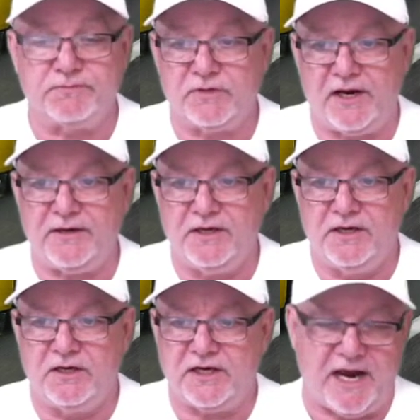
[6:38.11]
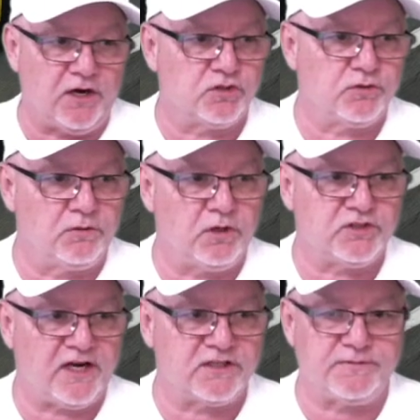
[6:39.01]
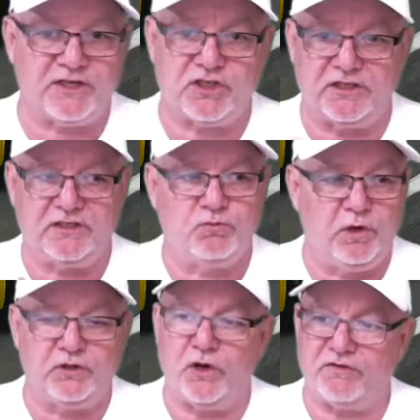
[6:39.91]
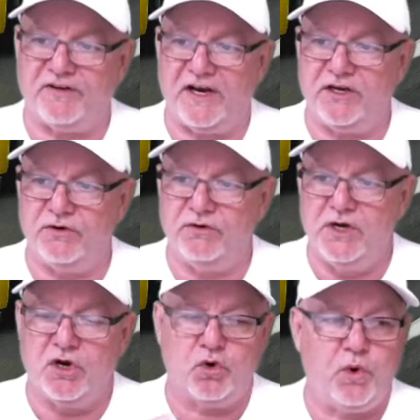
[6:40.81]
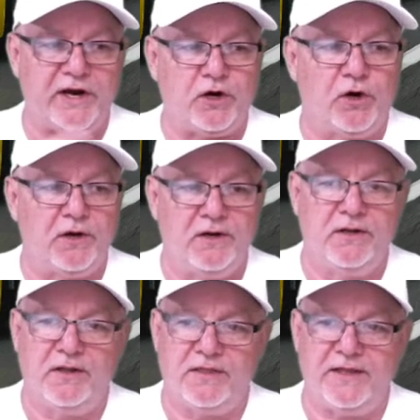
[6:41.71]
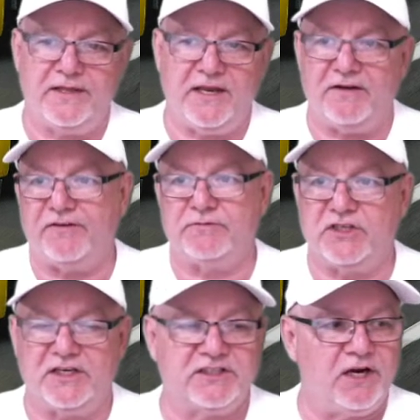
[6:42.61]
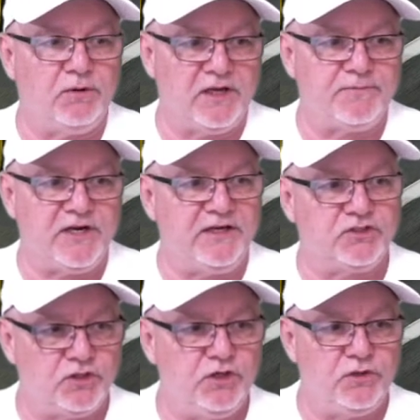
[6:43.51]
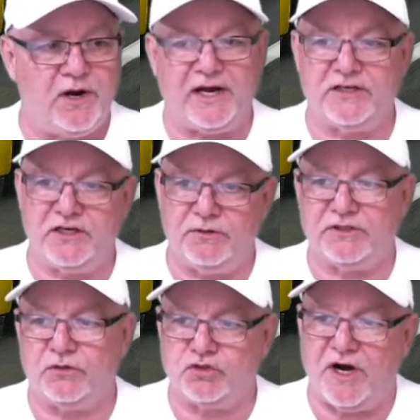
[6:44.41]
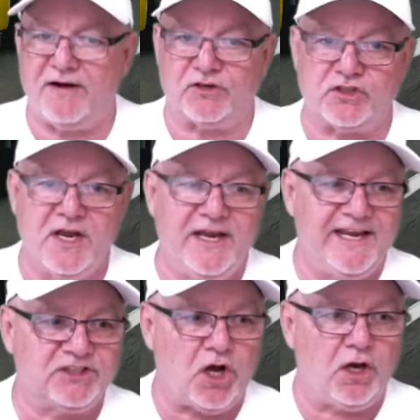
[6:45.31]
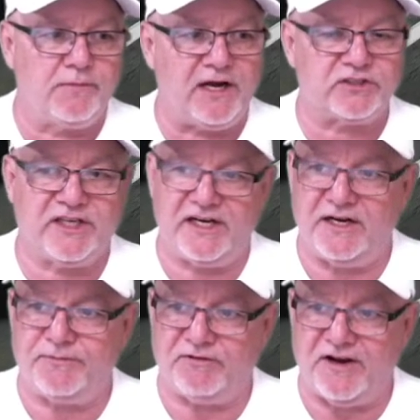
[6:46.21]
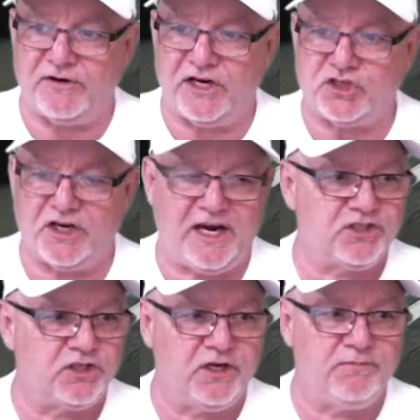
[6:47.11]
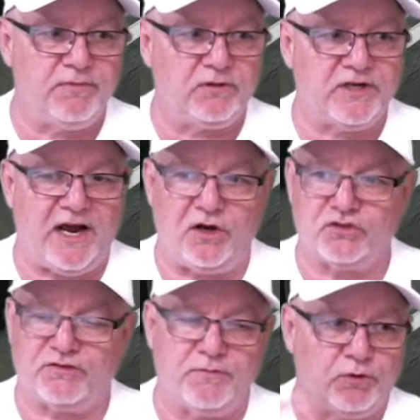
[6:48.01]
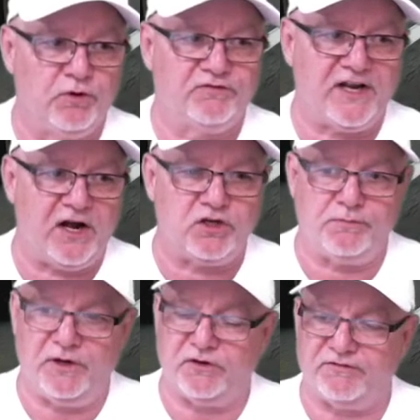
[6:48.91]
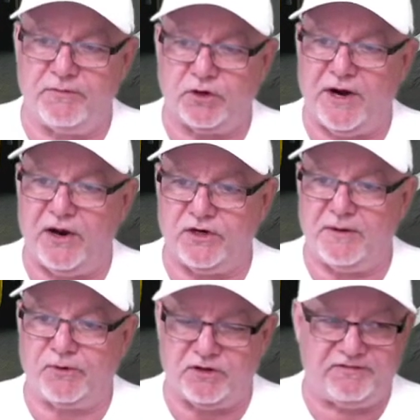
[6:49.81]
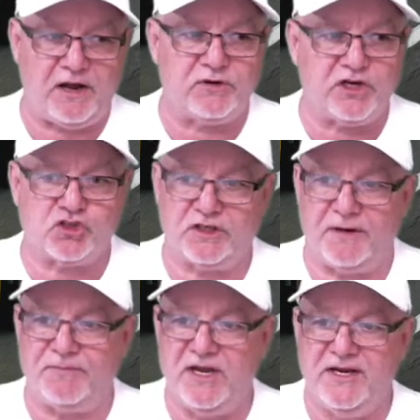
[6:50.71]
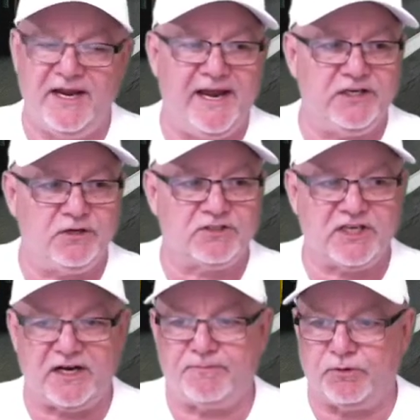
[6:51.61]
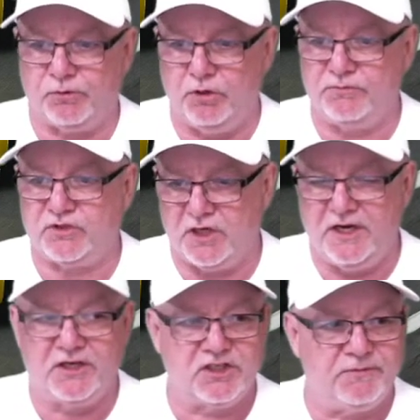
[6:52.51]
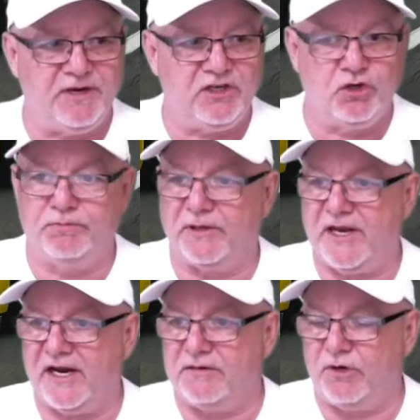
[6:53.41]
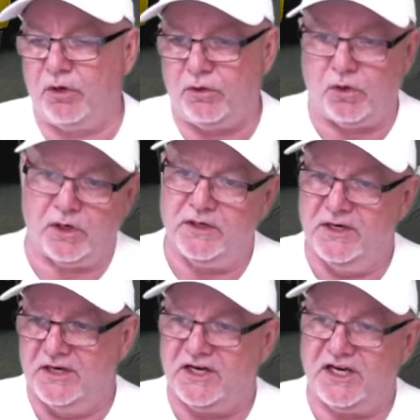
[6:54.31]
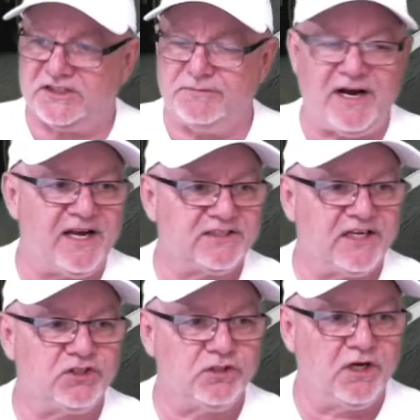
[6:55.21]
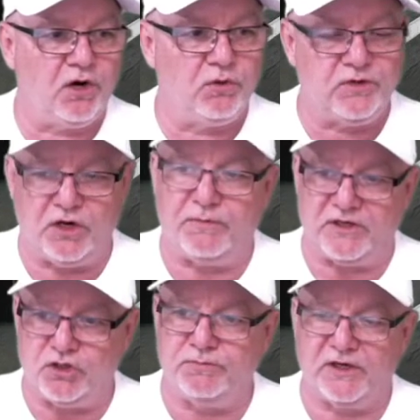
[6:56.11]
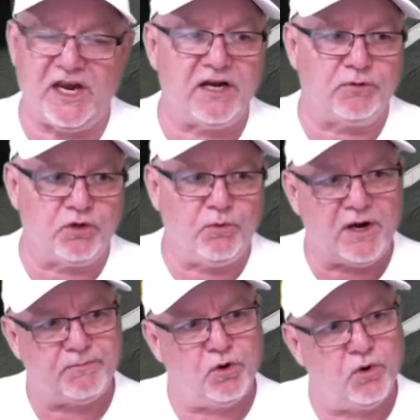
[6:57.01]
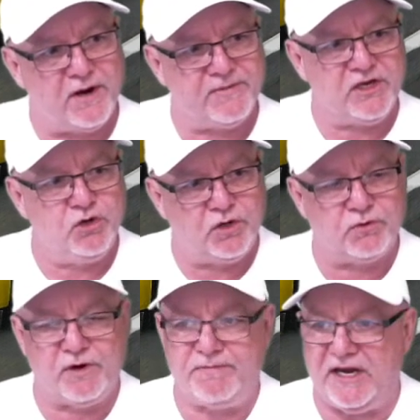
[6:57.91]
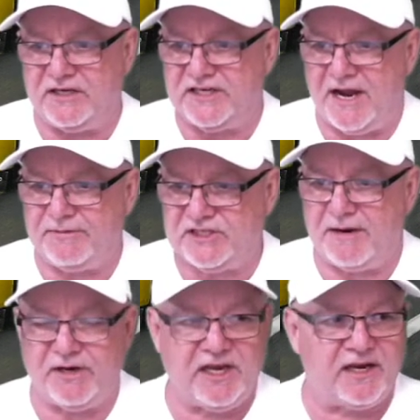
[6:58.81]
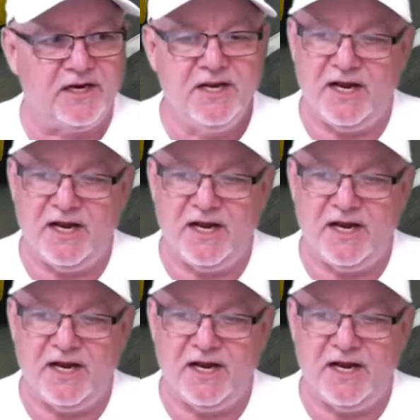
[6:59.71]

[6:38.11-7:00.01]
Okay, guy goes through a roadside inspection, we'll notify you quicker than the FMCSA will update, so you know how to deal with those drivers. It's all about setting up your foundation, guys. You didn't build a house from the roof down, you build it from the ground up or the foundation up, and you set up the rooms to be duplicatable or customized as you go, you know, but duplicatable. You want a program that you can repeat time and time again.